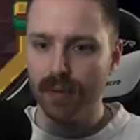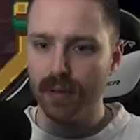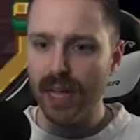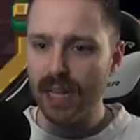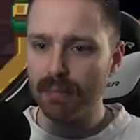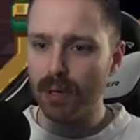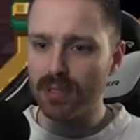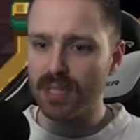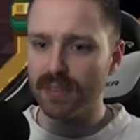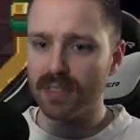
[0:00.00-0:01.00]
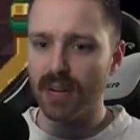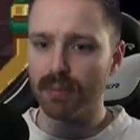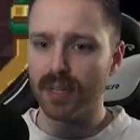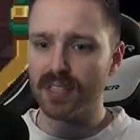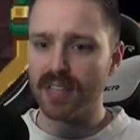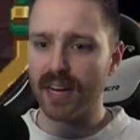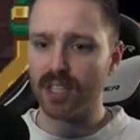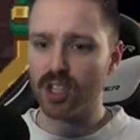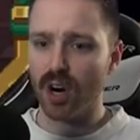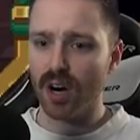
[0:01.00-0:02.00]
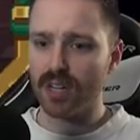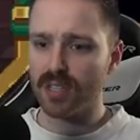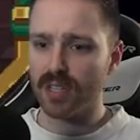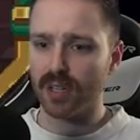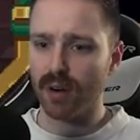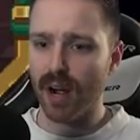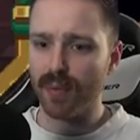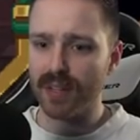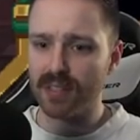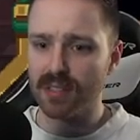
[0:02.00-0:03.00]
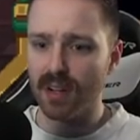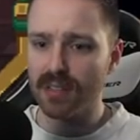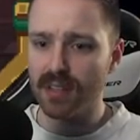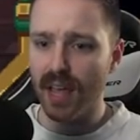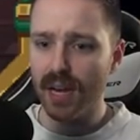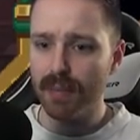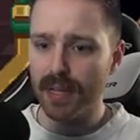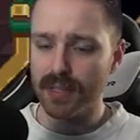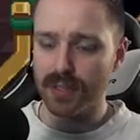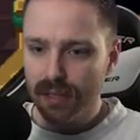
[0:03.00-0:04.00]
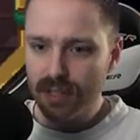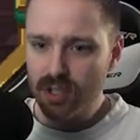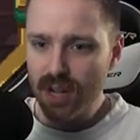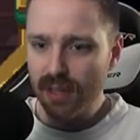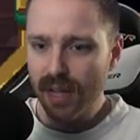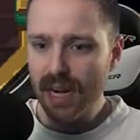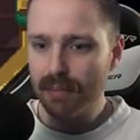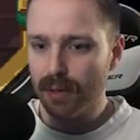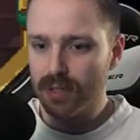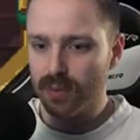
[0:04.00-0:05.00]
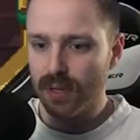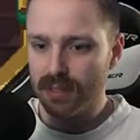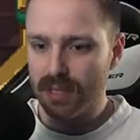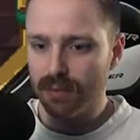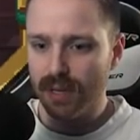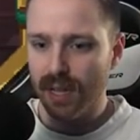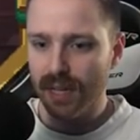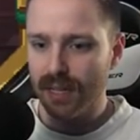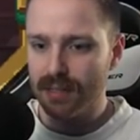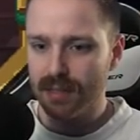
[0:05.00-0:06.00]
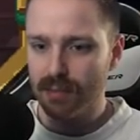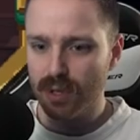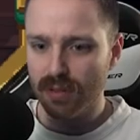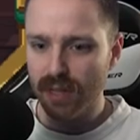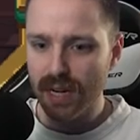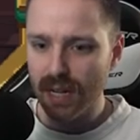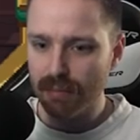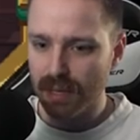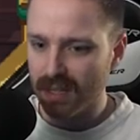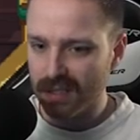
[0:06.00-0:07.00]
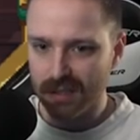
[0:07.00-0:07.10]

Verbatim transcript: Lightning bolts leave a temporary static charge in the ground that stuns enemies. Let's try the lightning bolts one. See if we can't get some sort of lightning build.